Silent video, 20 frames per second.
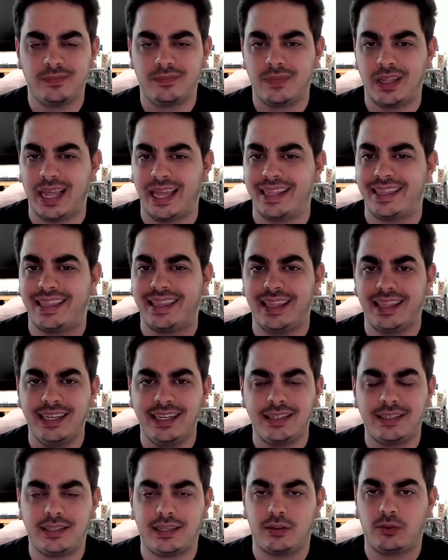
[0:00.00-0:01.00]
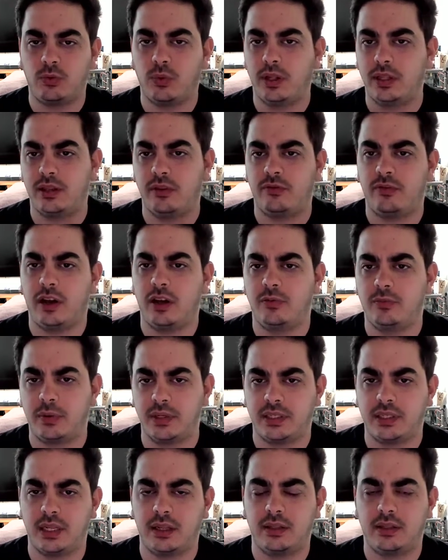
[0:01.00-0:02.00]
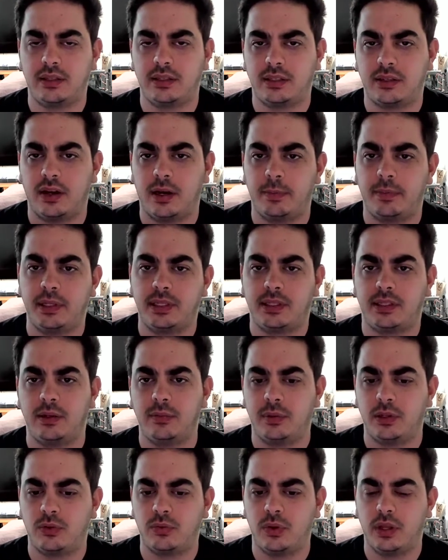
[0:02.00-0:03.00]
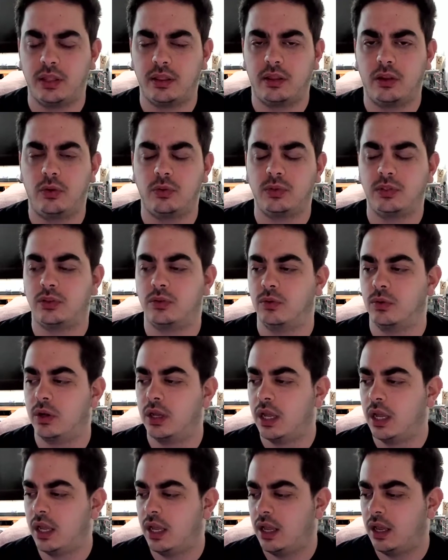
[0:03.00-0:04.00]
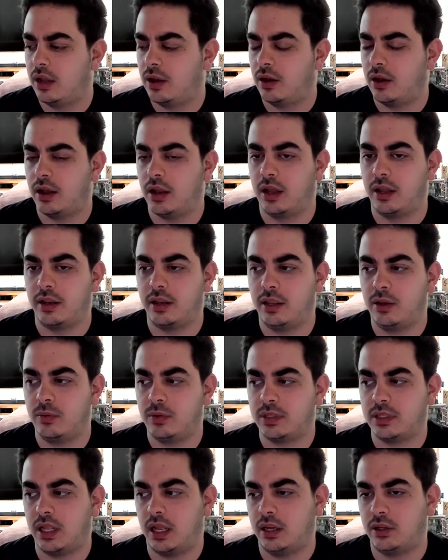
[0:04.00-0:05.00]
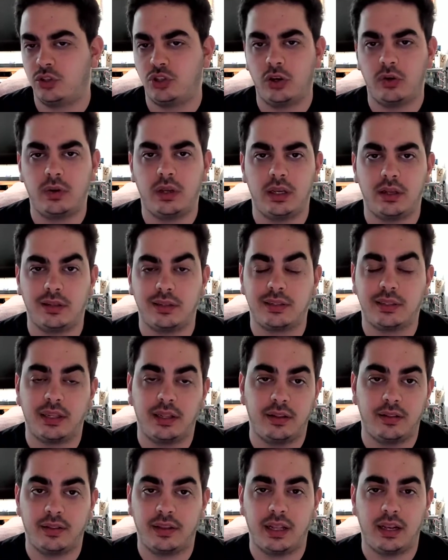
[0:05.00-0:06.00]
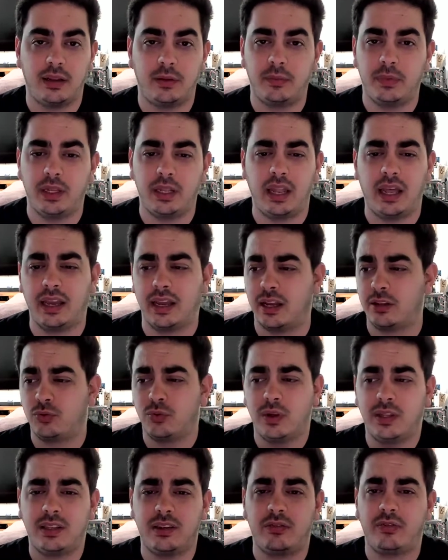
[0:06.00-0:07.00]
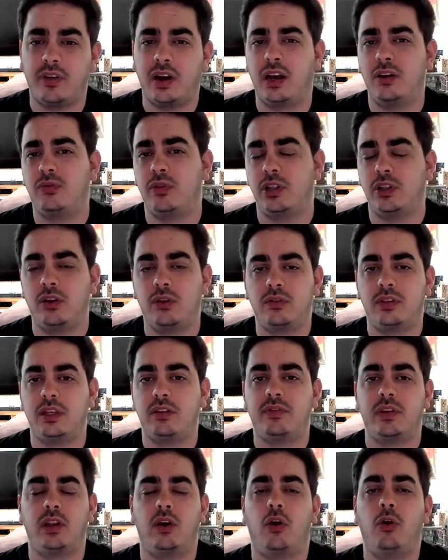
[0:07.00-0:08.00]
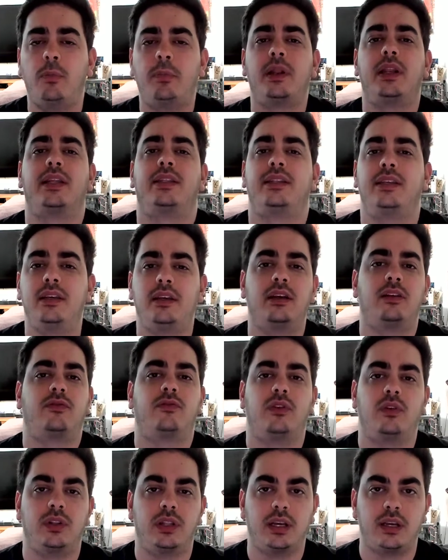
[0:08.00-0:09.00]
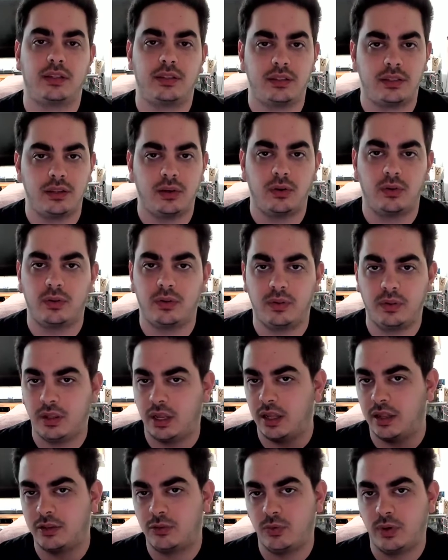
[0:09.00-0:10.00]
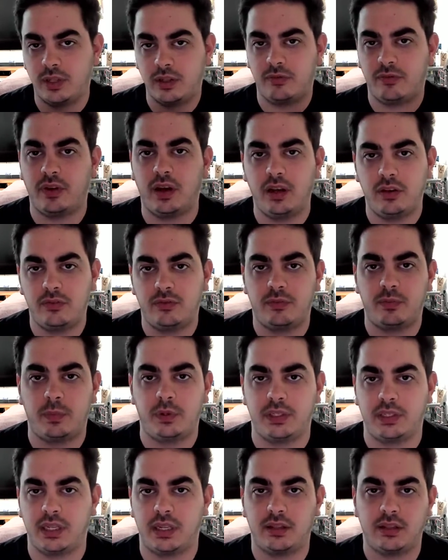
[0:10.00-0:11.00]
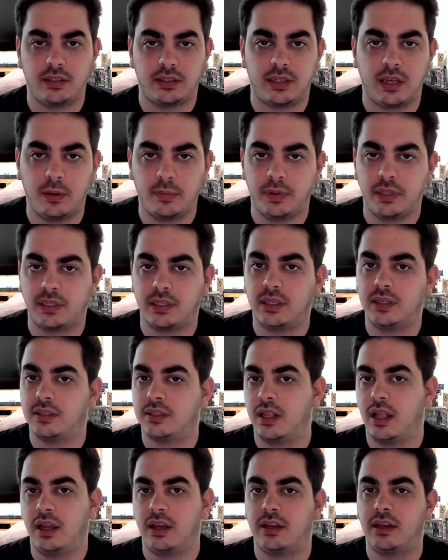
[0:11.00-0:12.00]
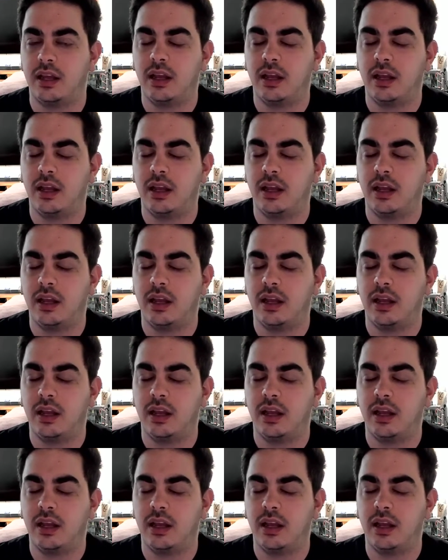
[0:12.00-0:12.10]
at least a 25% discrepancy between those two. And he was like joking and telling me like at 25 we don't even open a ticket for that. So 25% discrepancy is like